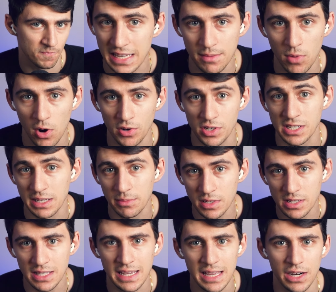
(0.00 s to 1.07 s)
EMR
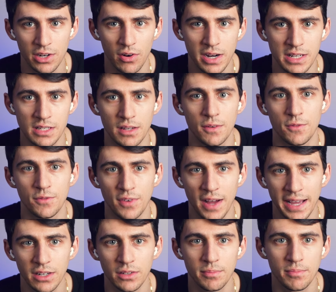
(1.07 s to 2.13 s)
seamlessly integrates
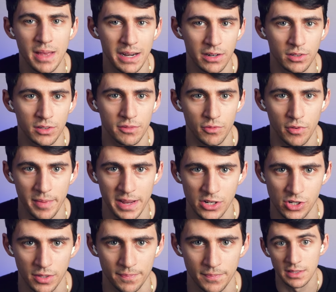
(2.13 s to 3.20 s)
vital medical
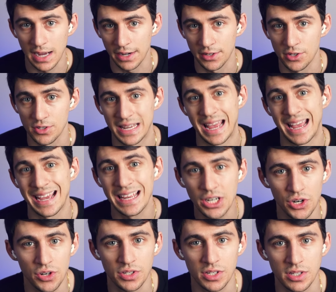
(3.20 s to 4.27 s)
information. Doctors and
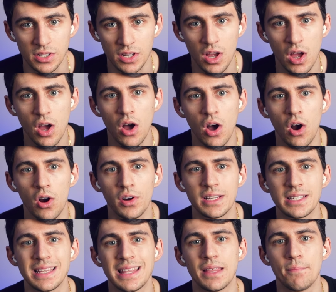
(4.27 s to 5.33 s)
nurses
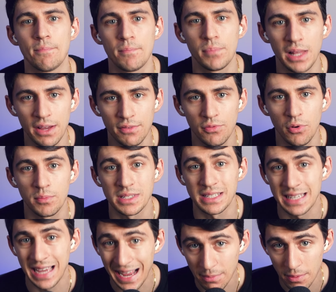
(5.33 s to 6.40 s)
harness the platform's
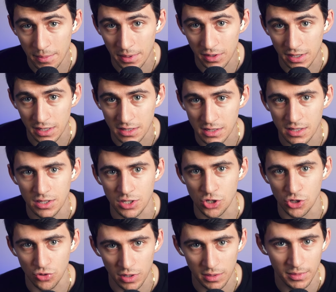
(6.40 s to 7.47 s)
capabilities to
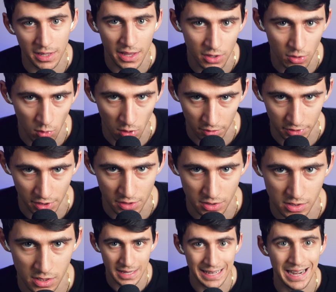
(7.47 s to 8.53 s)
streamline their
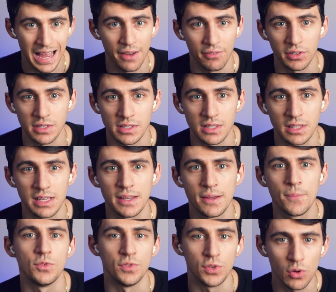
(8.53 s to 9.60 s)
workflows. They can effortlessly
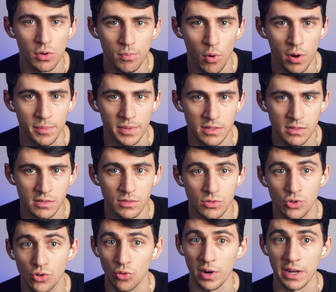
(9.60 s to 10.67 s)
view appointments,
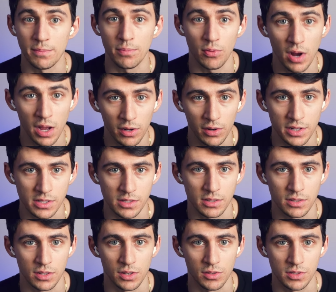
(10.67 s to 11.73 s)
create progress
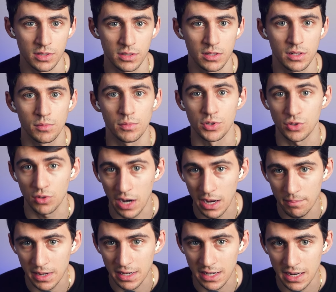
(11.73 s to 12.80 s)
notes,
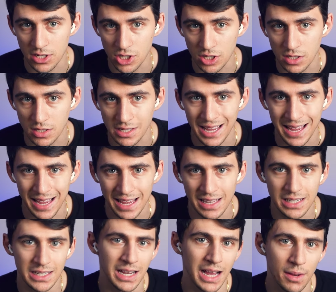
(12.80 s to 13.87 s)
prescribe medications,
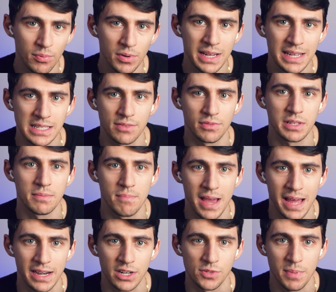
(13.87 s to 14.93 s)
and comprehensively
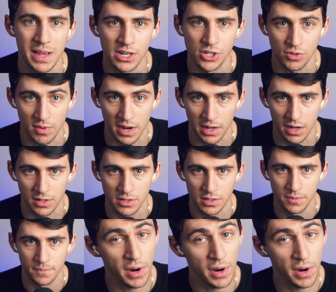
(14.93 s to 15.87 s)
manage patient records.